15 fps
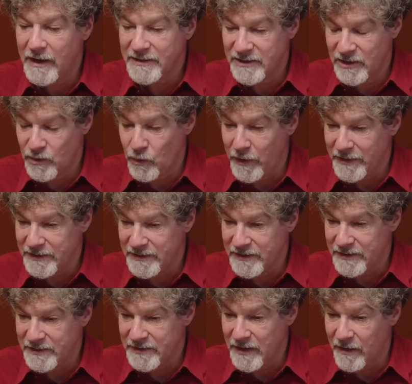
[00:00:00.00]

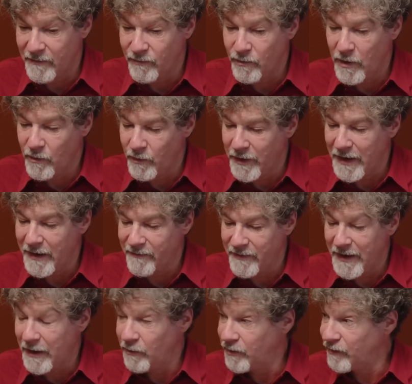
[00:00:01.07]
consequences of what we
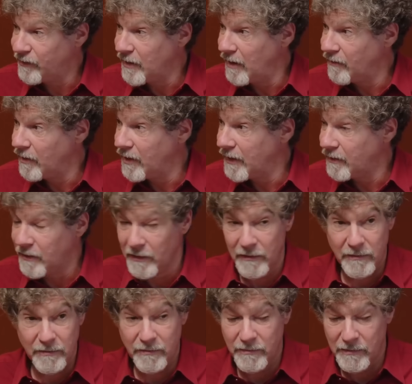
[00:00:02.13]
have now discovered at
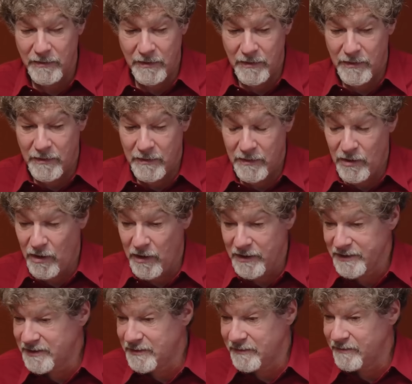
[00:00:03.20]
the
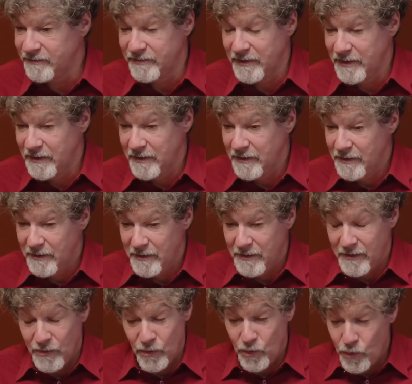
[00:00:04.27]
cost of
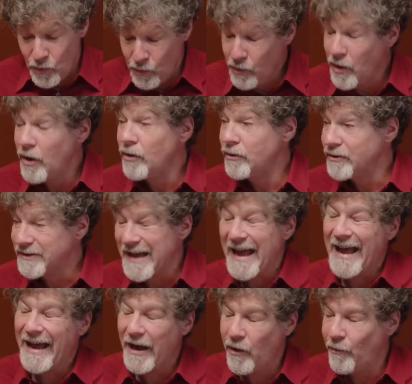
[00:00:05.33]
who knows
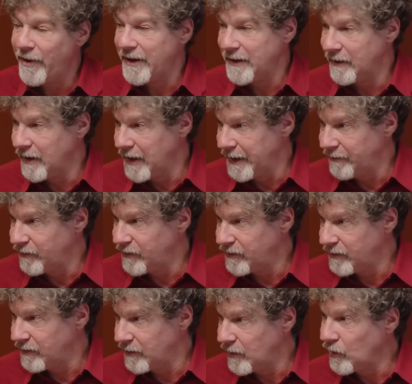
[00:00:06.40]
how many
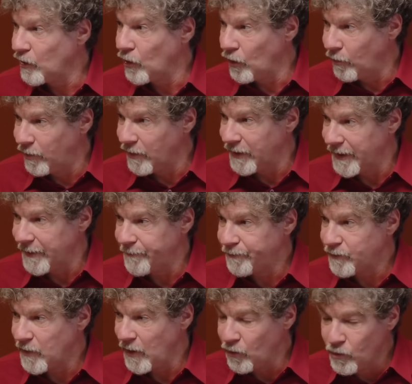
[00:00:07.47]
lives globally,
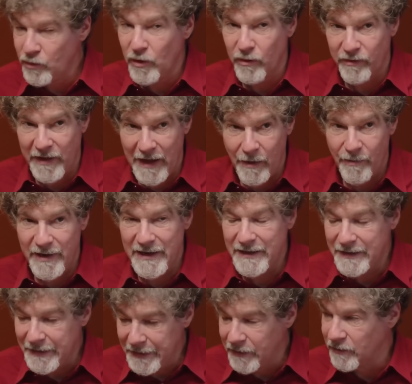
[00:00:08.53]
who knows how many
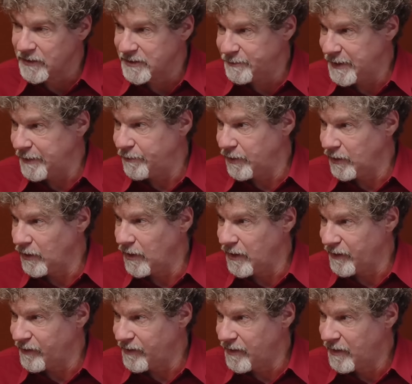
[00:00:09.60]
years people
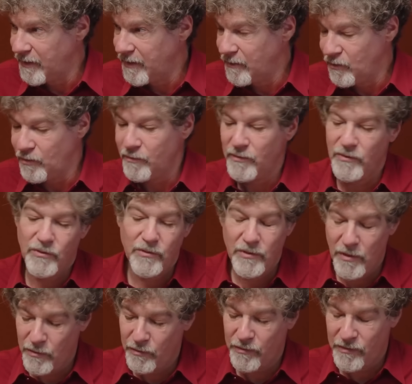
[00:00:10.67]
lost, who,
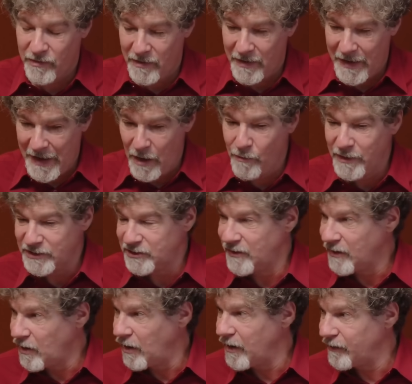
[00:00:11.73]
knows how much
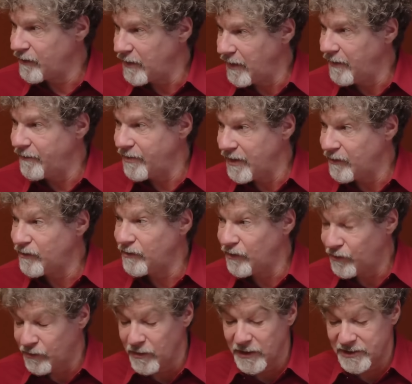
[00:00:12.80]
the cost of this
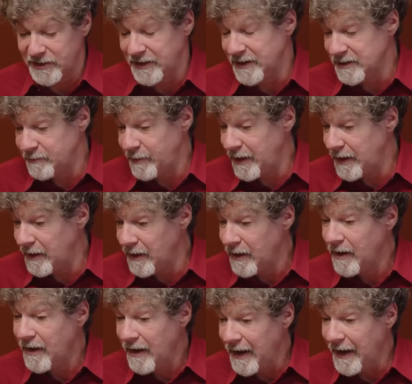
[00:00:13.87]
destruction has been.
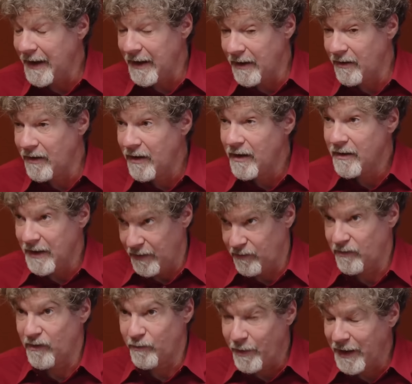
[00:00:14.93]
And
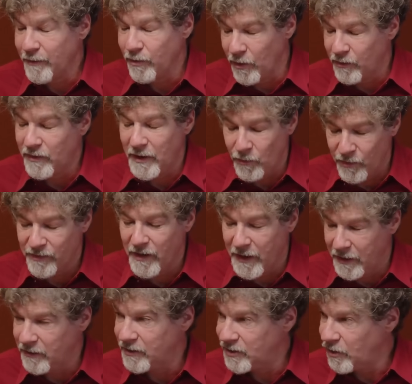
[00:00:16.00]
yes, the spike protein was
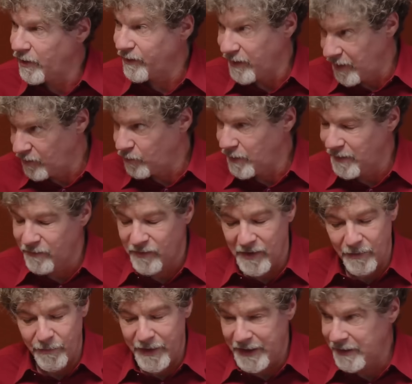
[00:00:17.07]
not a good choice, as we have
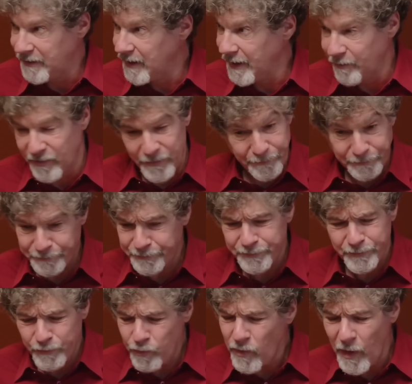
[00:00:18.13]
said many times.
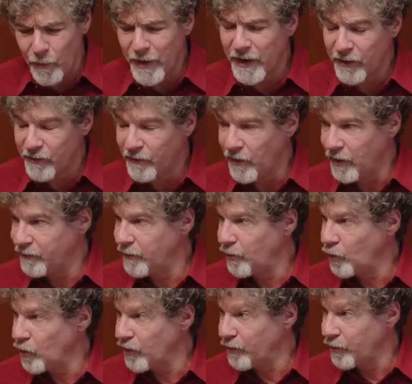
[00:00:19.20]
But it is far from
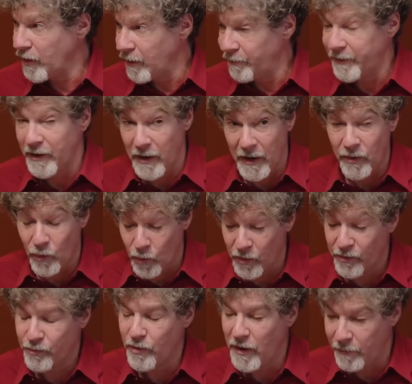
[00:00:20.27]
the worst problem here, and the
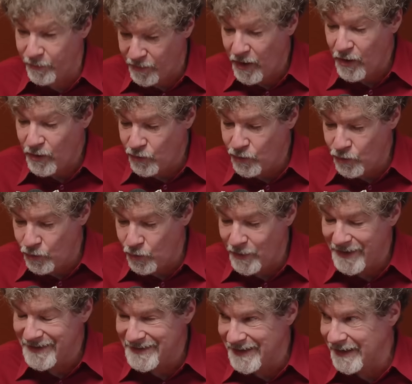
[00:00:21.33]
worst problems
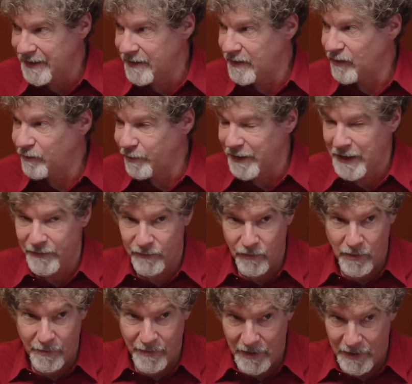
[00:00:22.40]
do indict this
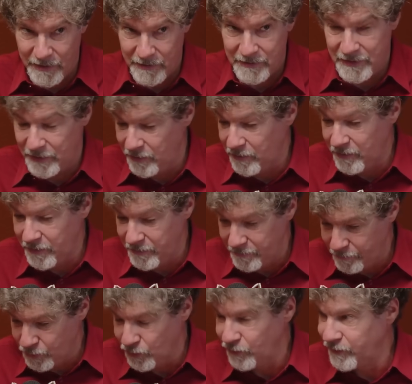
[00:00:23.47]
platform until
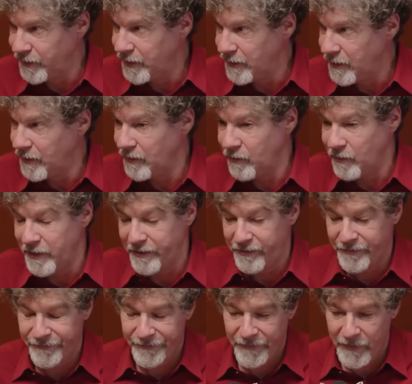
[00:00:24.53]
proven
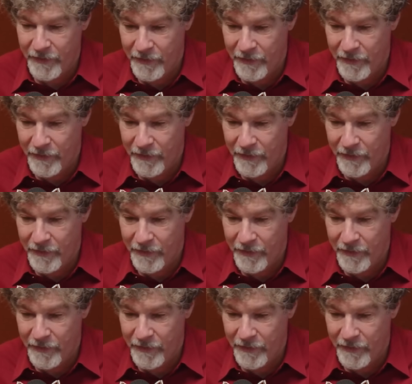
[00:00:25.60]
otherwise.